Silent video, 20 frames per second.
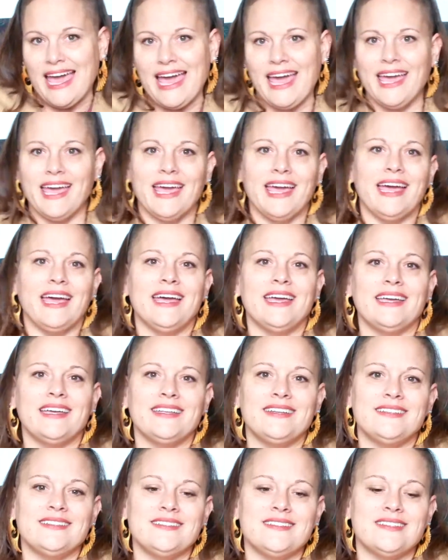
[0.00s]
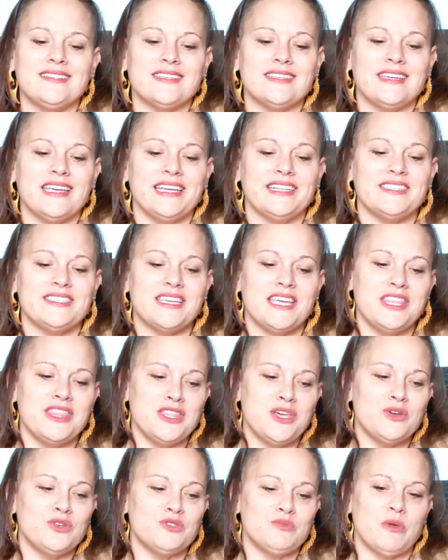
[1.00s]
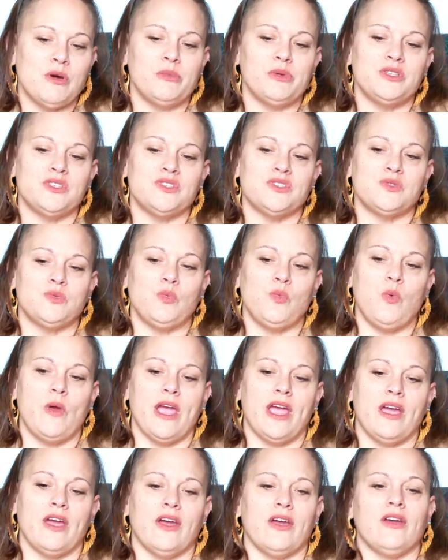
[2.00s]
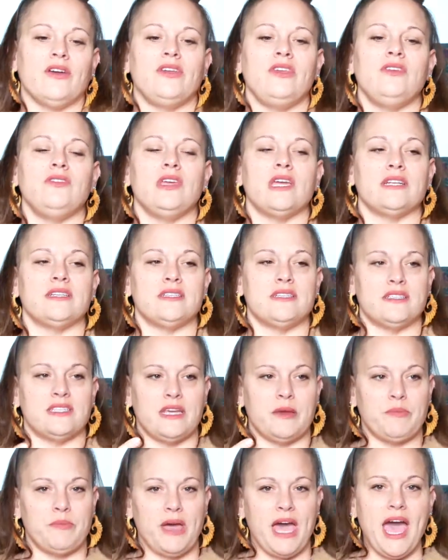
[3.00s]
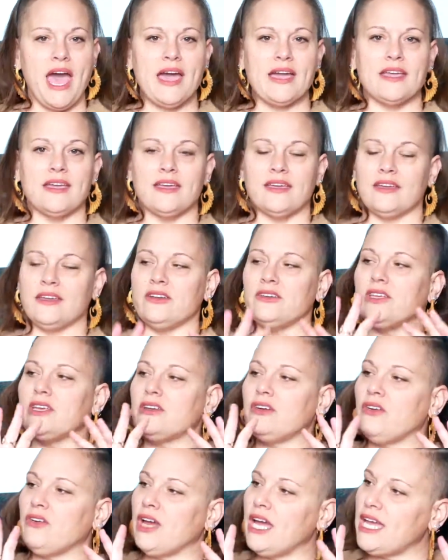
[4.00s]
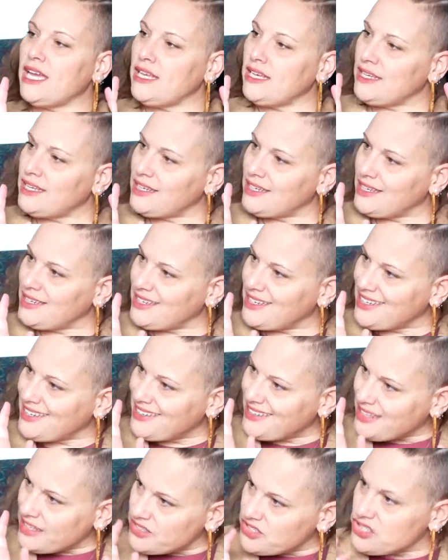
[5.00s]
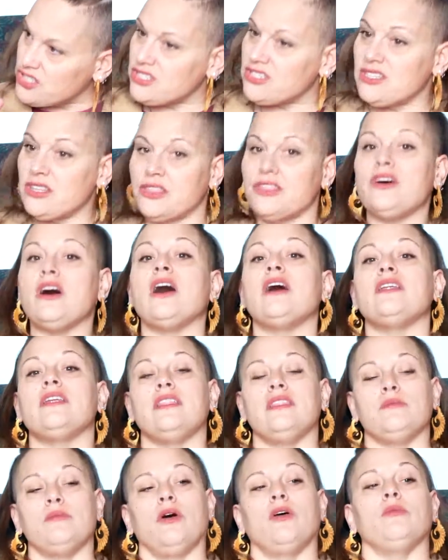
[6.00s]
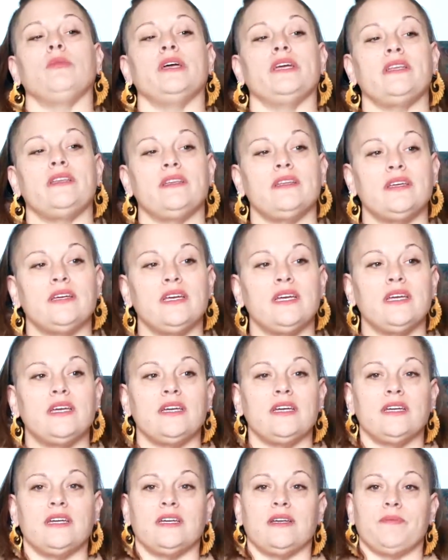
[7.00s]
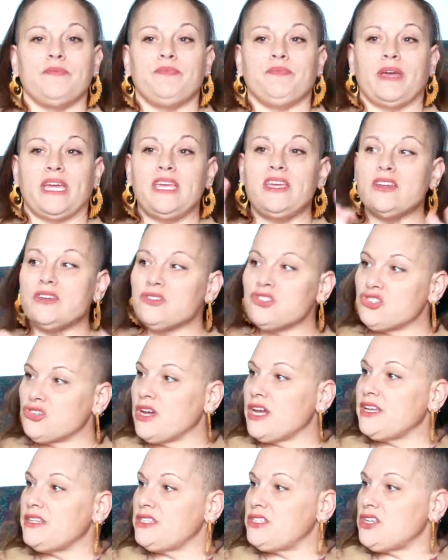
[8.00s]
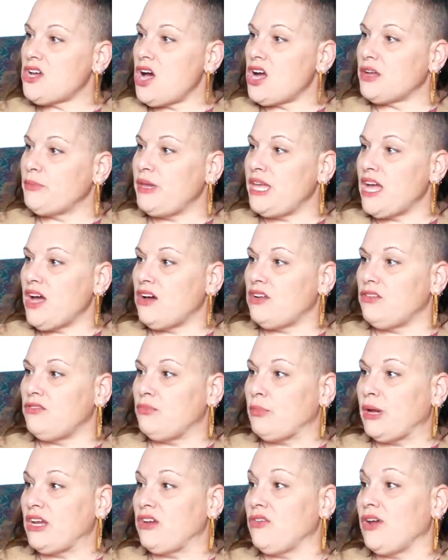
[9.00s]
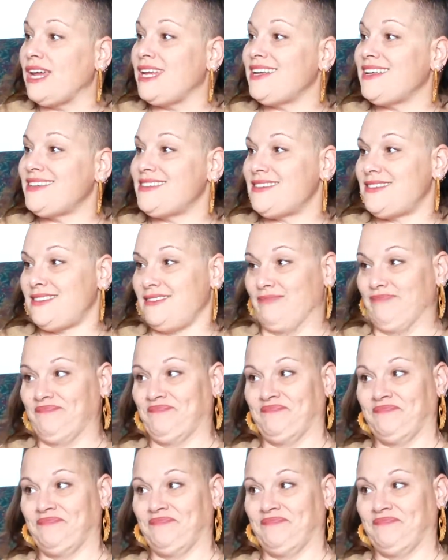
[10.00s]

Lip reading: And it's in those moments where you get to step back. You're like, all right, that's just a thought in the moment. My ego's trying to talk me out of my greatness.